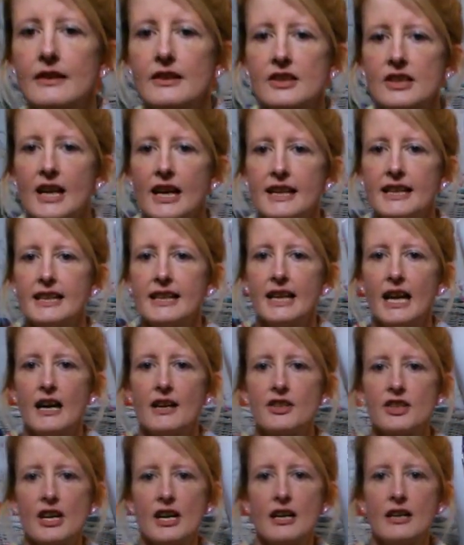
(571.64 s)
Slightly
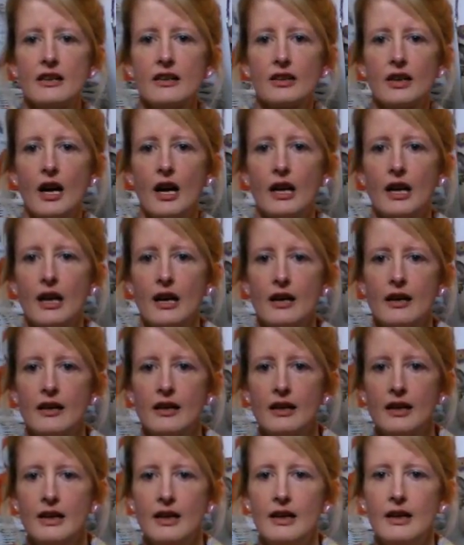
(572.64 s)
larger collar,
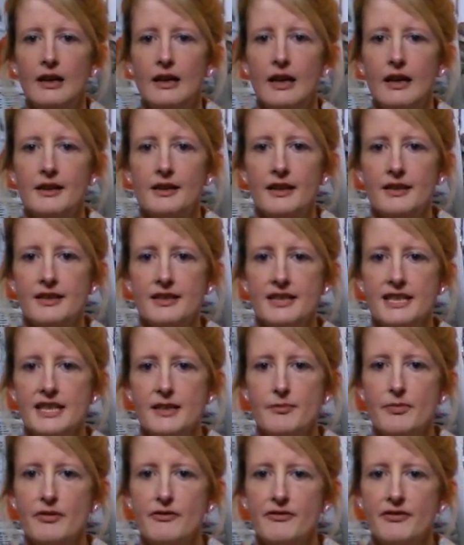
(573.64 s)
a nice
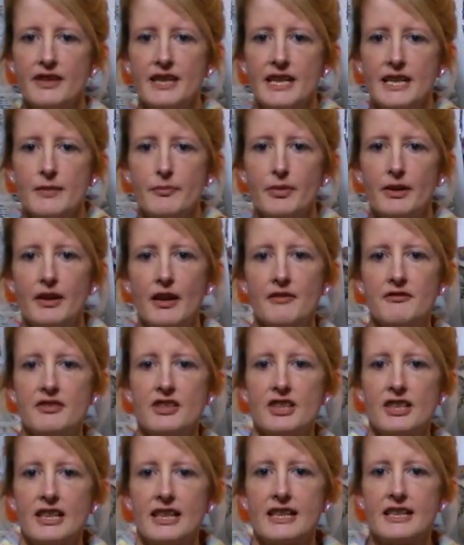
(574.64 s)
deep V, but
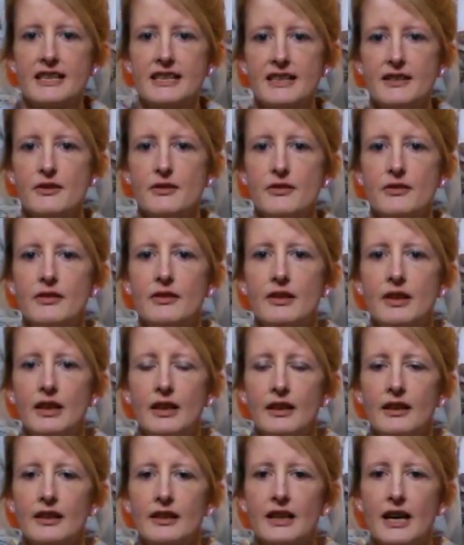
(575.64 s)
obviously still
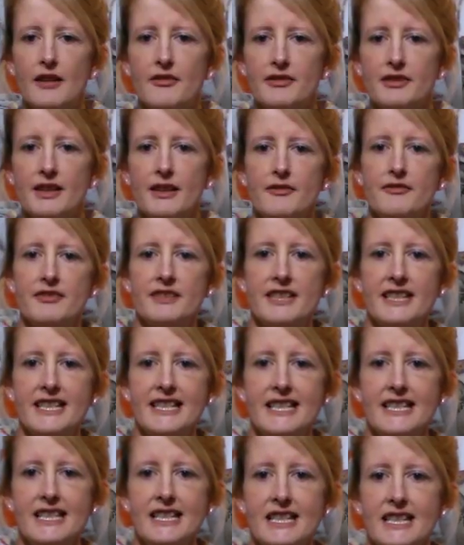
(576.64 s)
covered up for
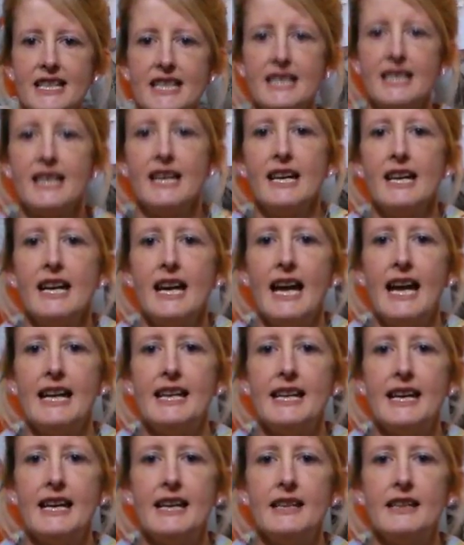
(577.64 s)
decency,
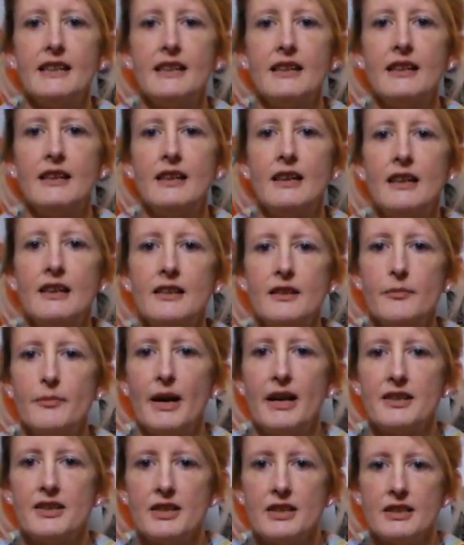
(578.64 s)
and then the
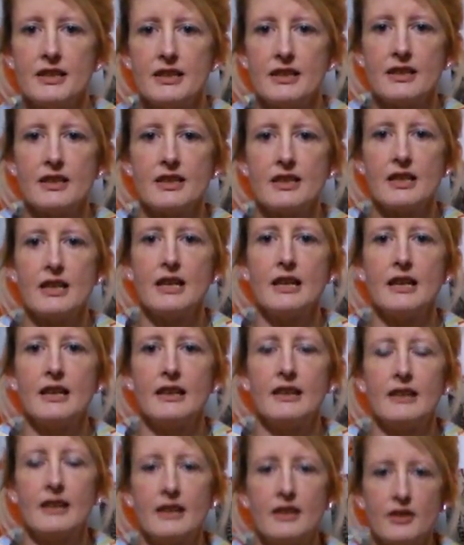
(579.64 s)
buttons
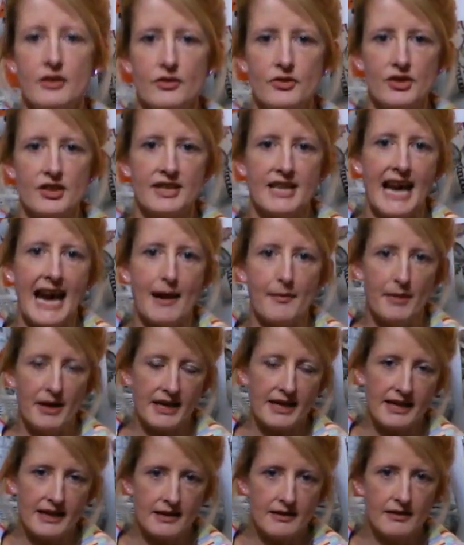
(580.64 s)
that you just hammer
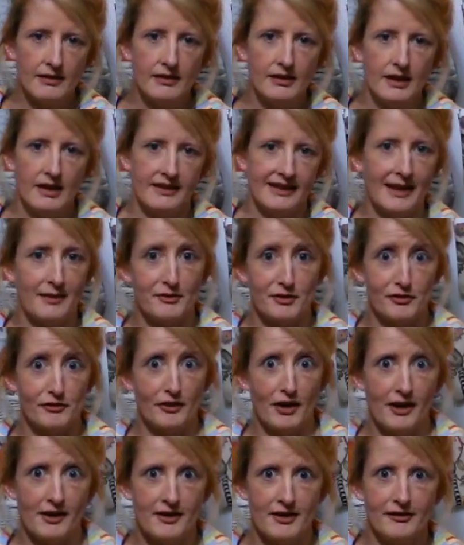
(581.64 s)
in. That was
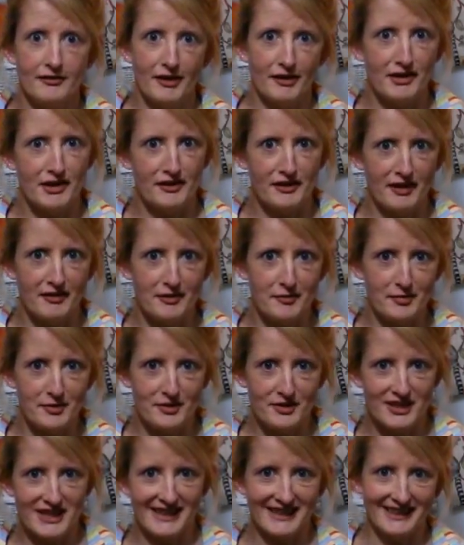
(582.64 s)
fun, very
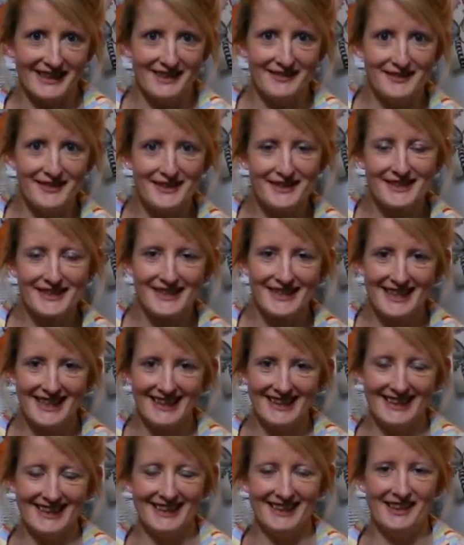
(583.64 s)
therapeutic that was.
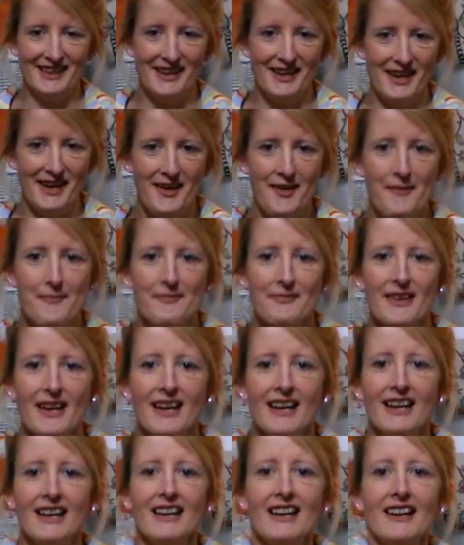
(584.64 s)

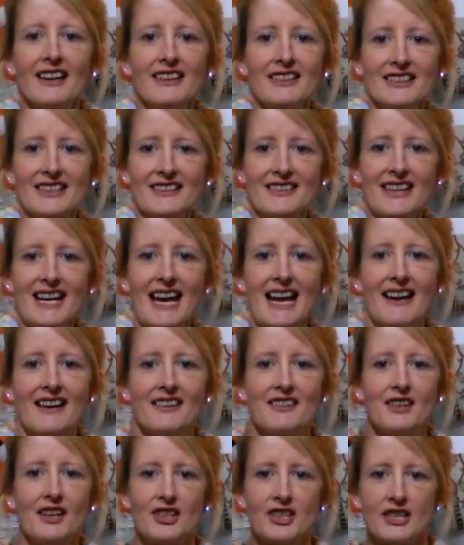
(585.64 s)
So yeah,
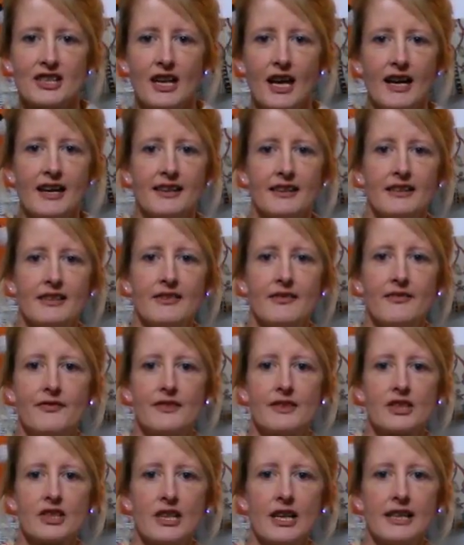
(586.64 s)
nice and light,
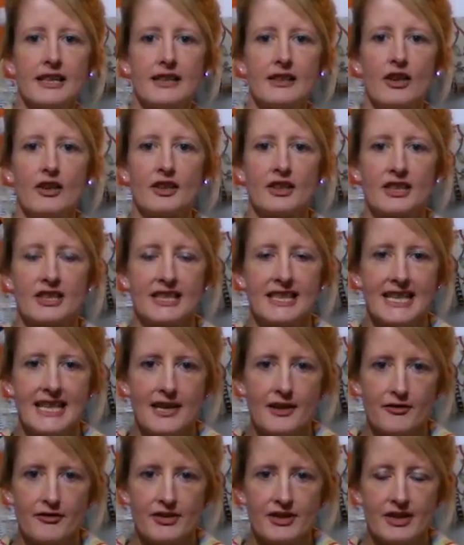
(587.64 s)
slightly longer
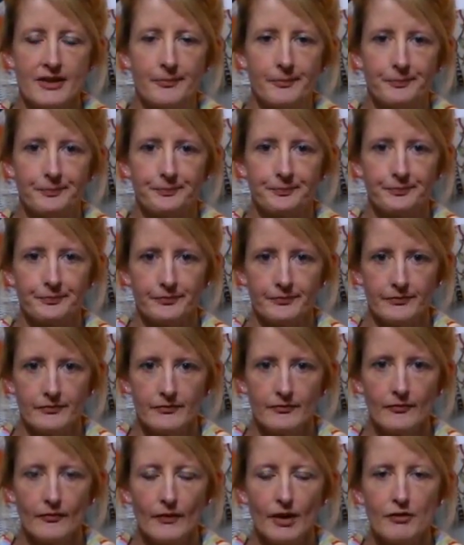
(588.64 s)
sleeves,
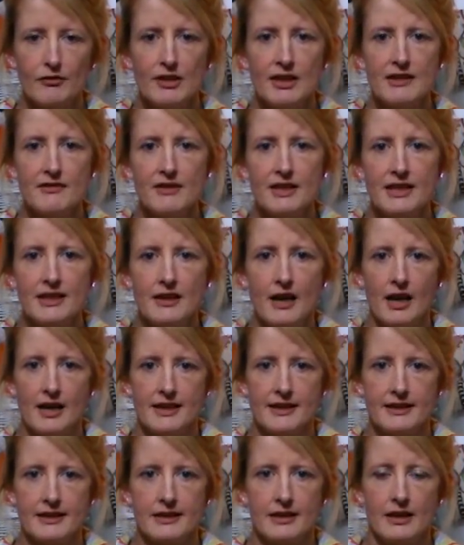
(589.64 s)
really
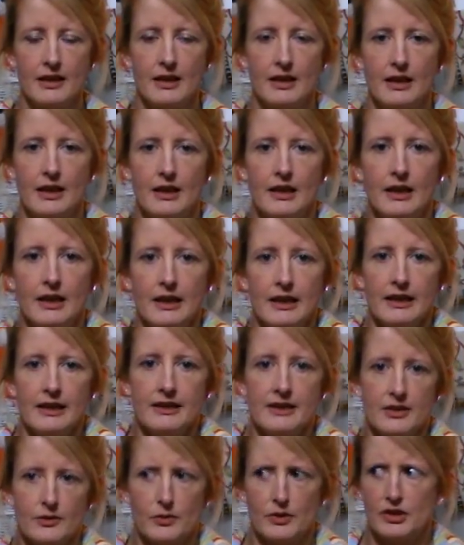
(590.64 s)
nice.
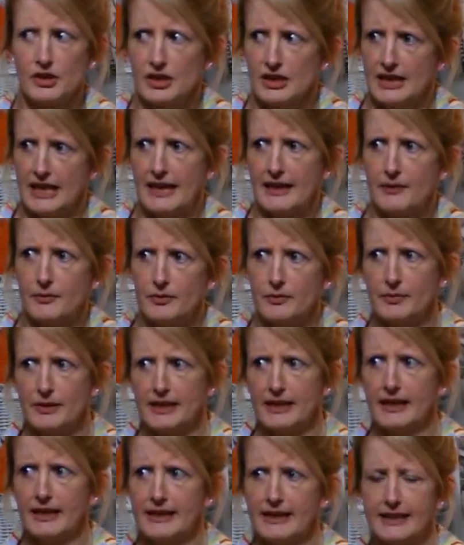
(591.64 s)
Just wish today would
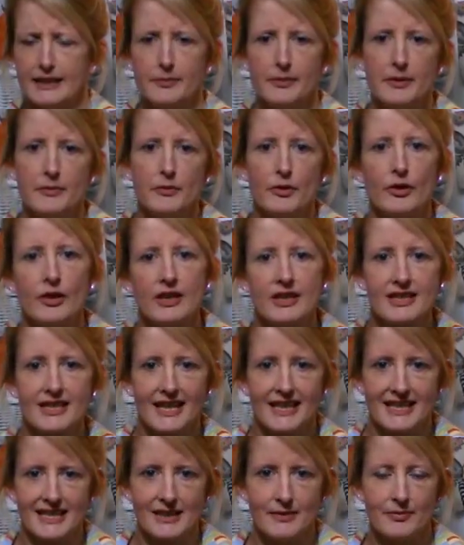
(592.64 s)
be a little bit more
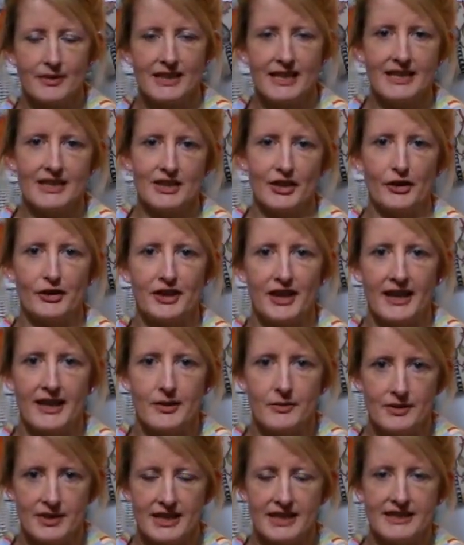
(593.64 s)
sunny, but that's
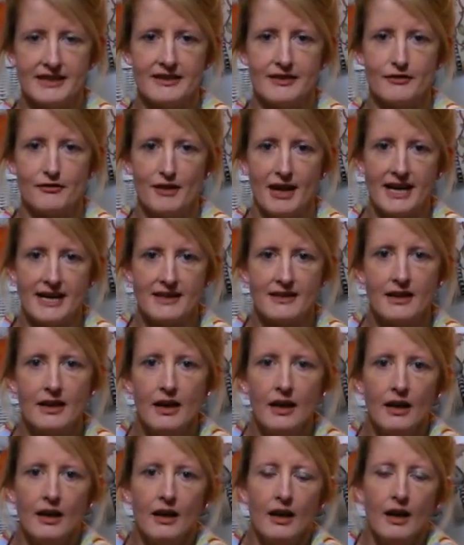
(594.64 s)
okay, we needed the rain.
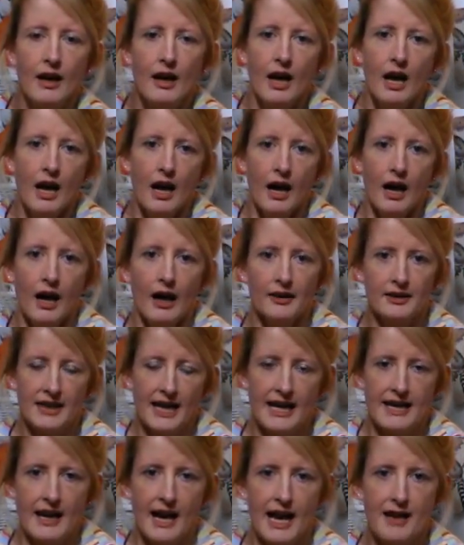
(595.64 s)

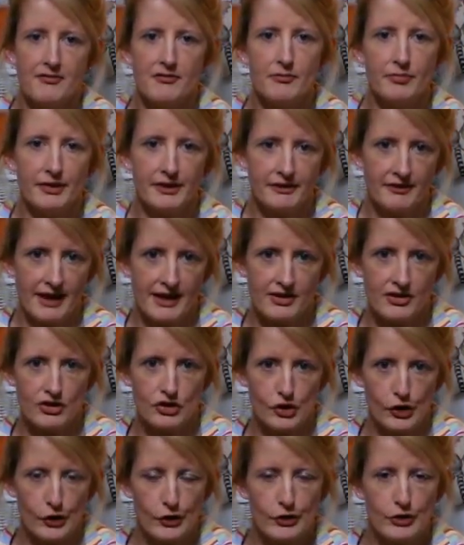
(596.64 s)
Okay, I haven't
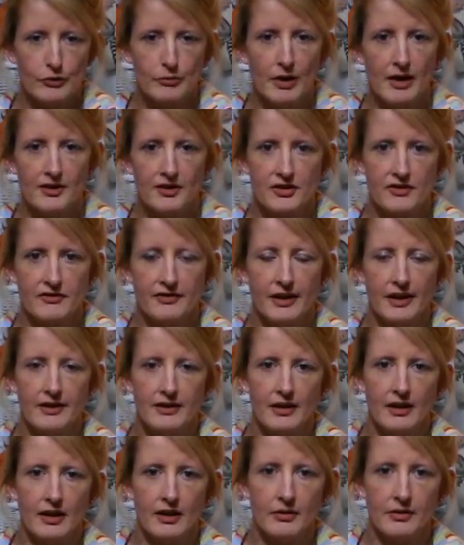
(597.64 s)
progressed too much
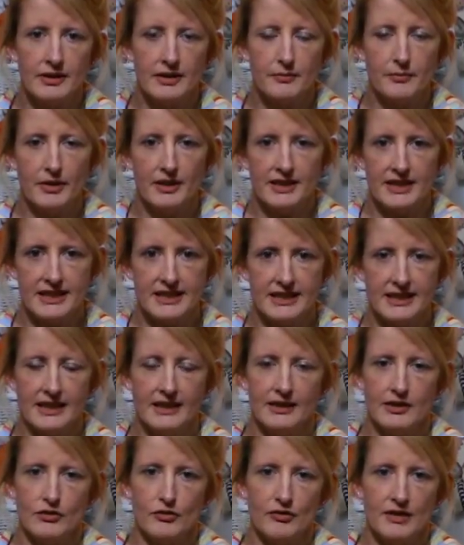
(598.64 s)
further with the bodies
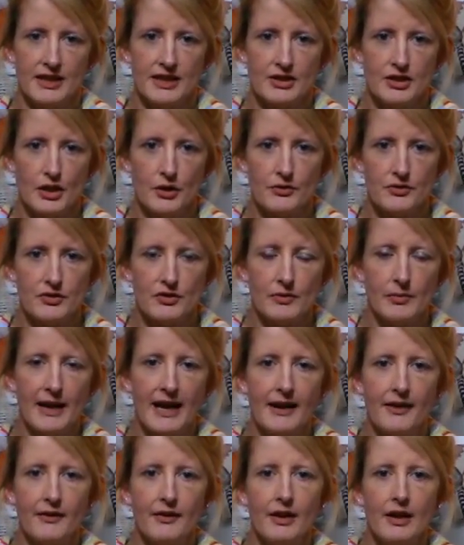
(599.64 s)
that I'd already told you
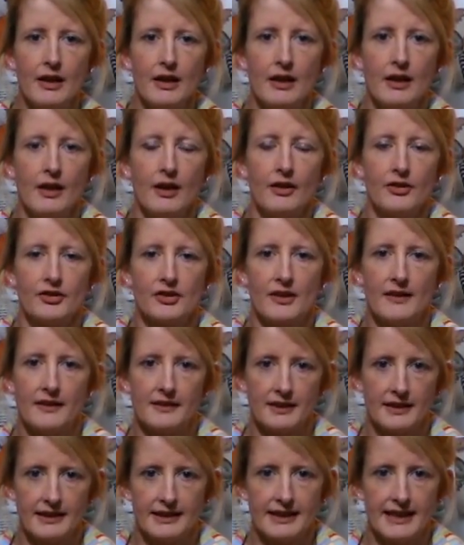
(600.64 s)
about, so
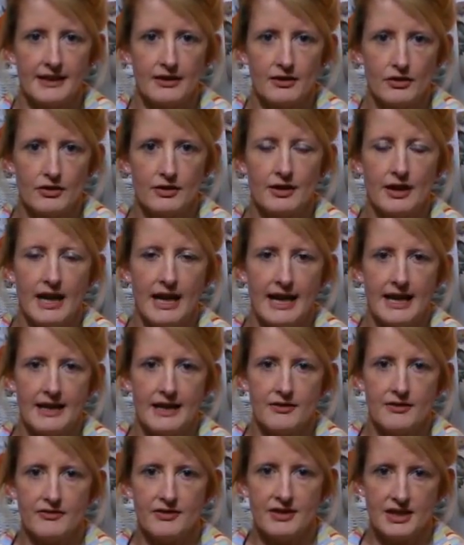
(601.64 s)
I'm going to get on
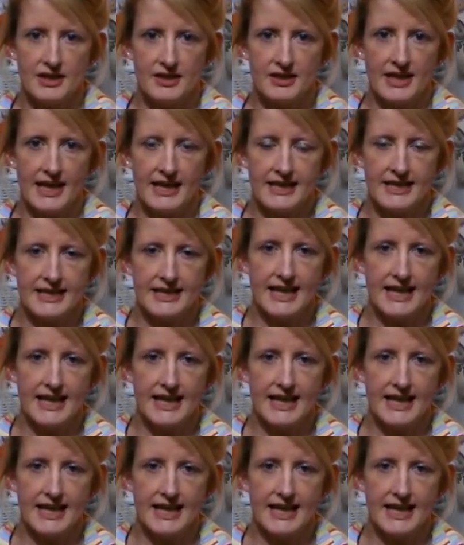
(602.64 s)
and finish that